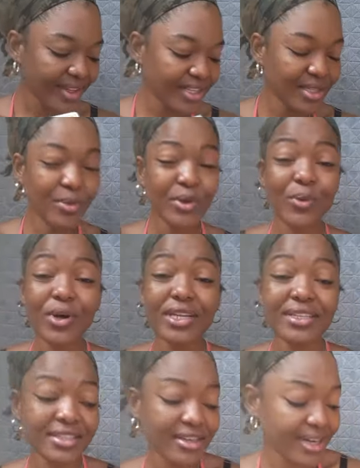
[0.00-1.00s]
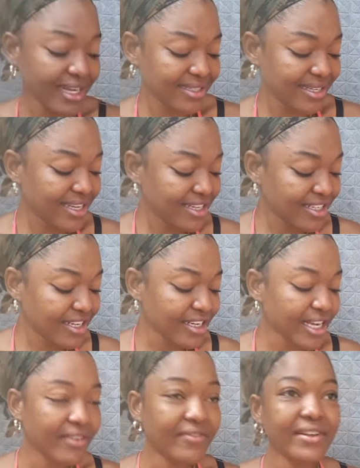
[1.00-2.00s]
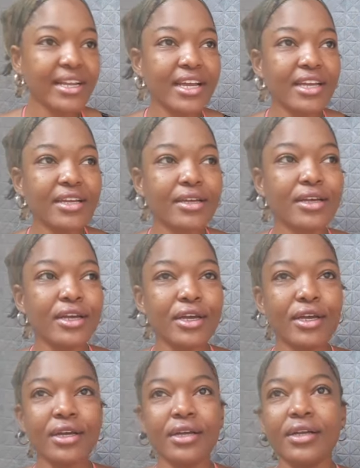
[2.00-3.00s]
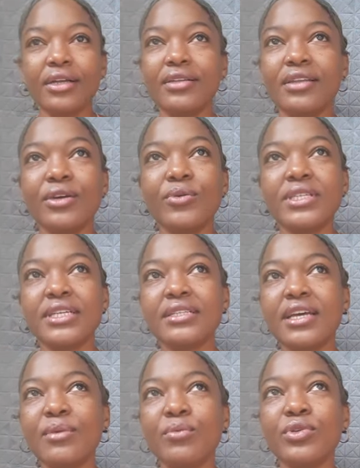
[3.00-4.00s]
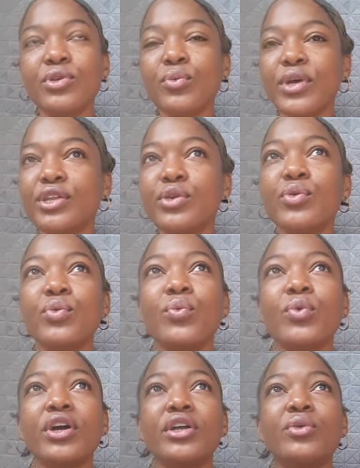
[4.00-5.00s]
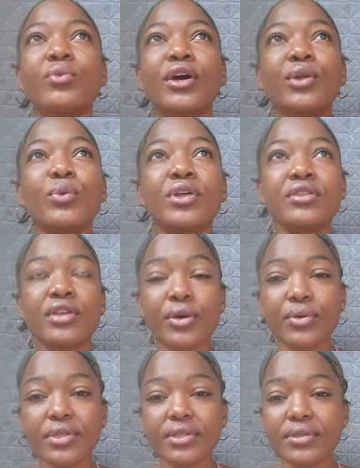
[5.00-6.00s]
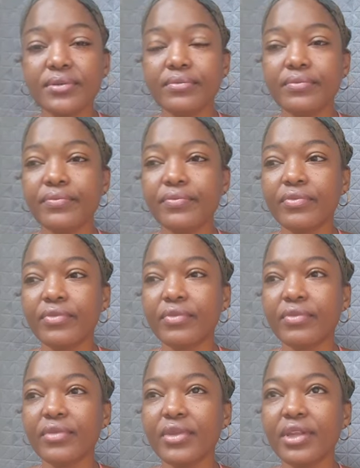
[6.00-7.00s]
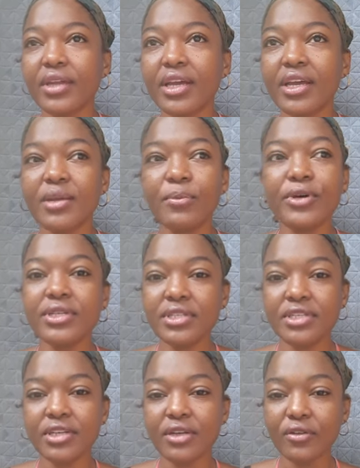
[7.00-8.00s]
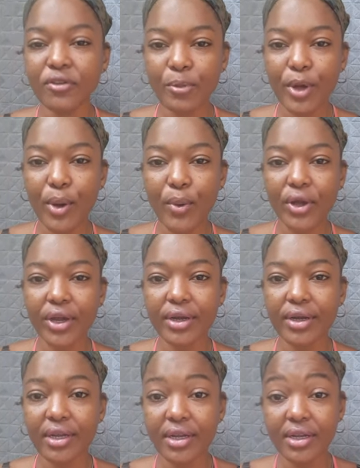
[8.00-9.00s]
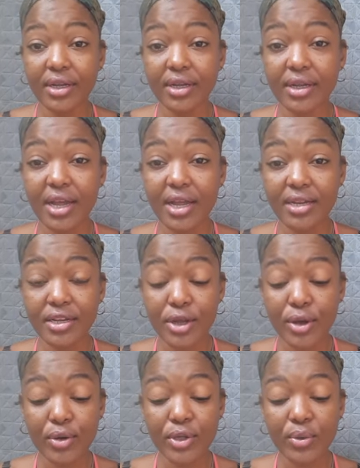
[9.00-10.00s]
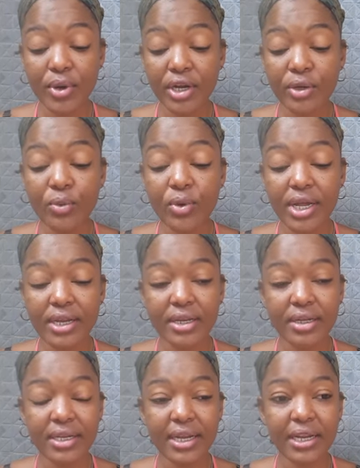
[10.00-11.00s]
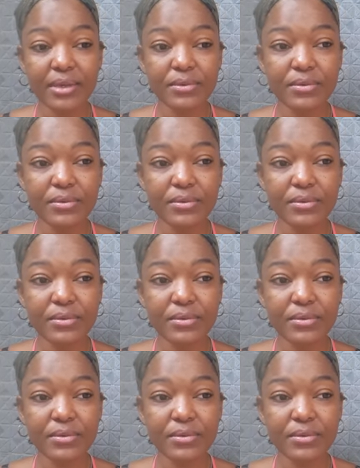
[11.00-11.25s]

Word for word: Someone wants your attention. I feel like there was a time you, when you were the one without any position of power and now you are the one that